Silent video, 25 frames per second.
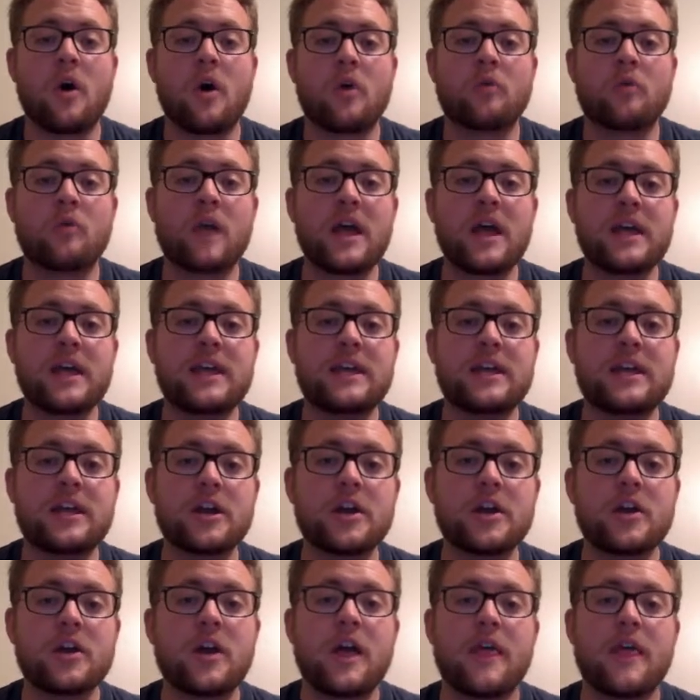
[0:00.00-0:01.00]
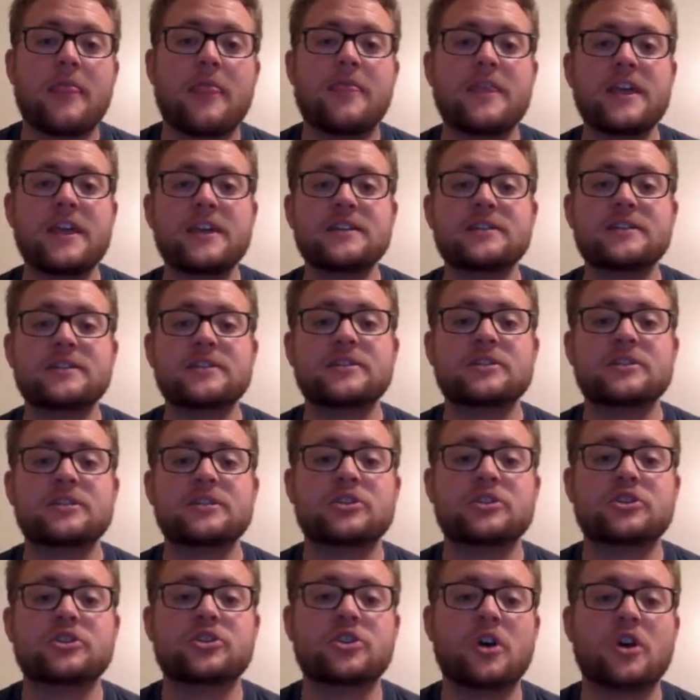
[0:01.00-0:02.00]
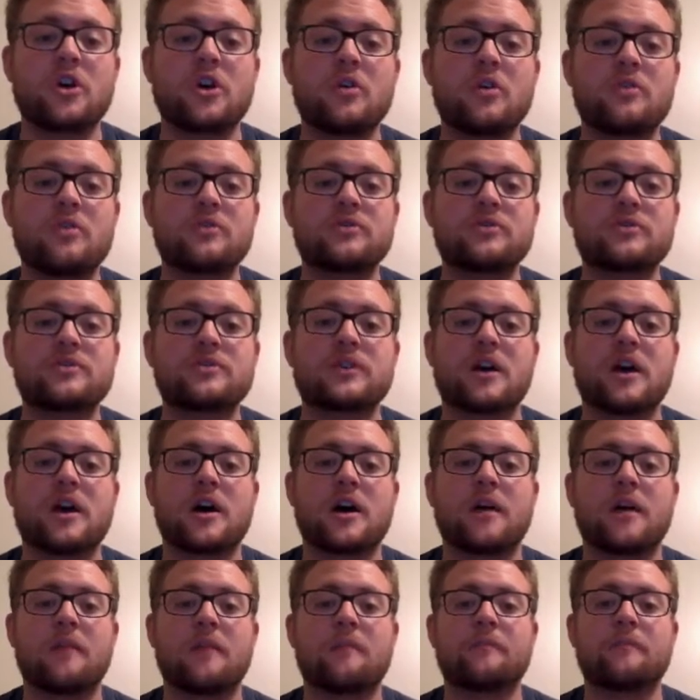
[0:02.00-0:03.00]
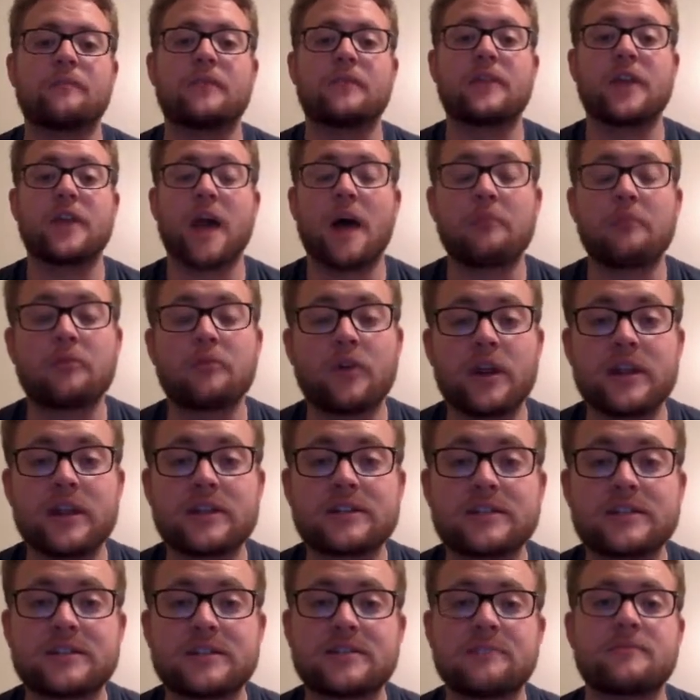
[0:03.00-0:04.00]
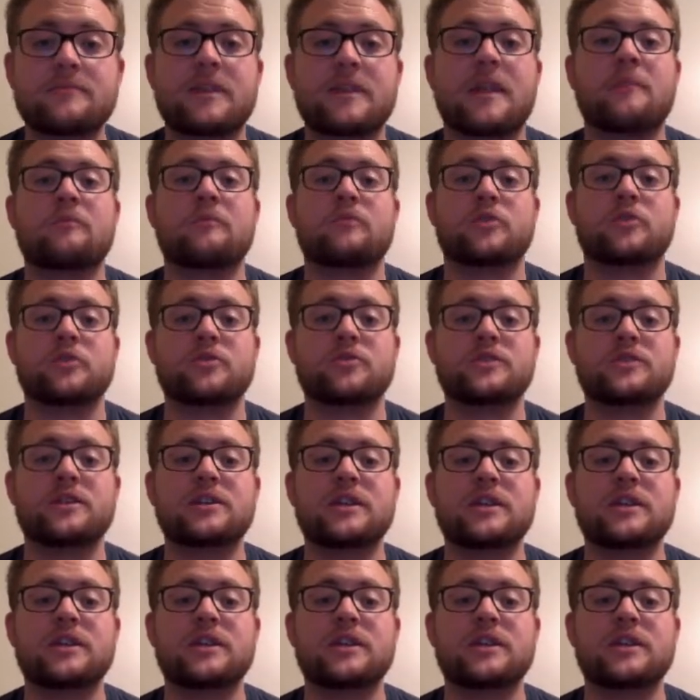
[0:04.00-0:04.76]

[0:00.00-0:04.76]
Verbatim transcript: right here, this shows um, the operating system that I'm using.